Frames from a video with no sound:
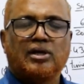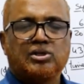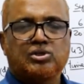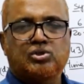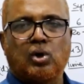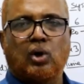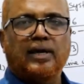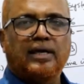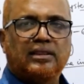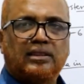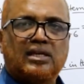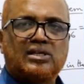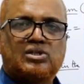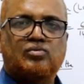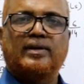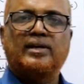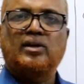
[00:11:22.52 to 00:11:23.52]
So in
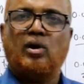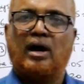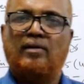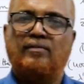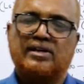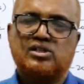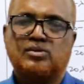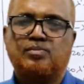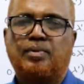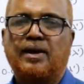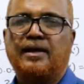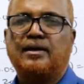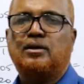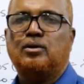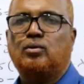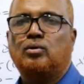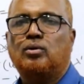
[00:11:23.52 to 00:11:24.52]
this video, I have
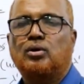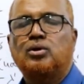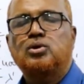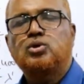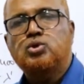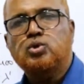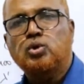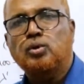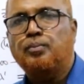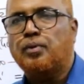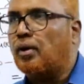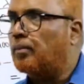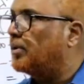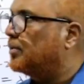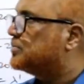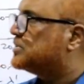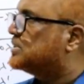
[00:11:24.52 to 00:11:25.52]
explained you two
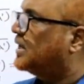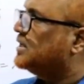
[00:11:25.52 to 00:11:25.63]
problems,